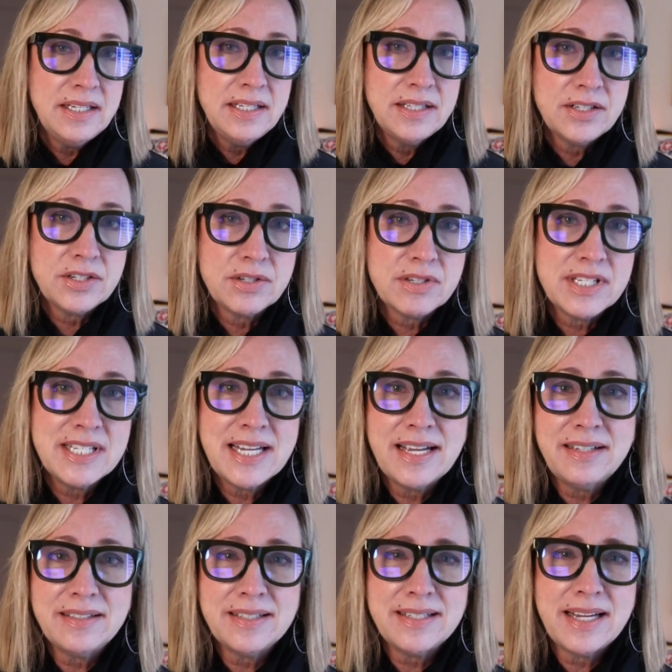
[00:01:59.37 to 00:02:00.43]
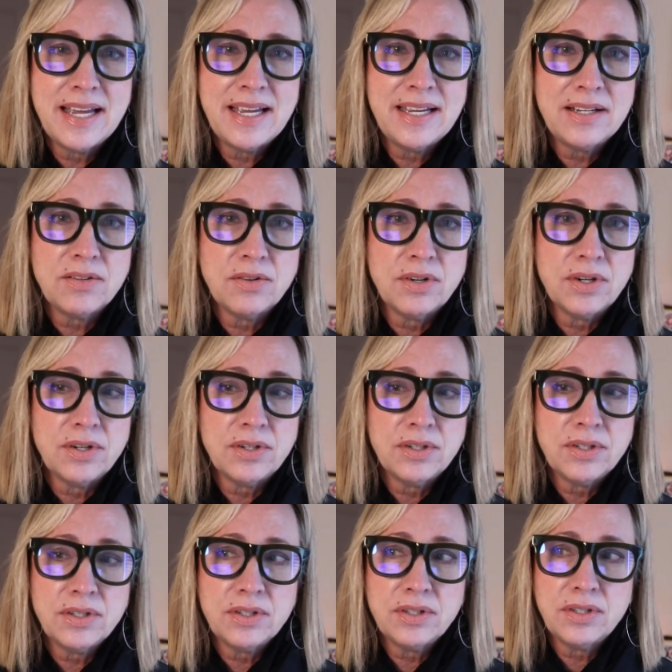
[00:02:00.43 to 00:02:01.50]
there's no sale date or
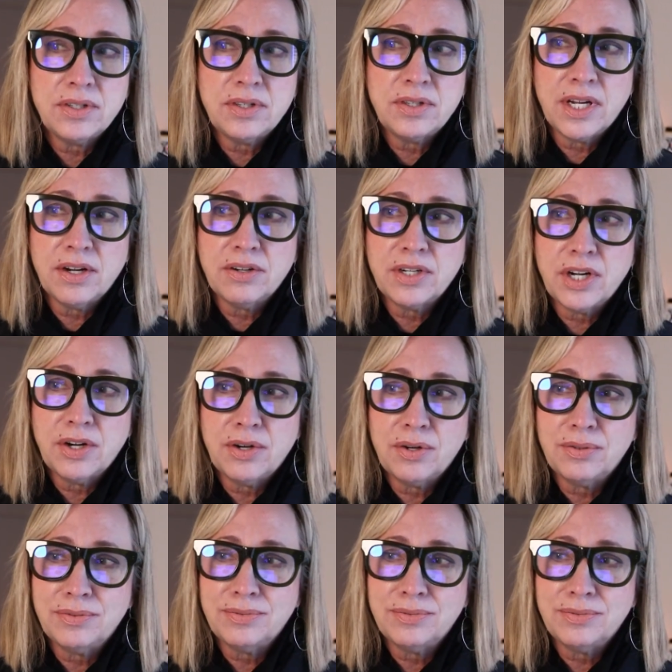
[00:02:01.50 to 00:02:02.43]
there are no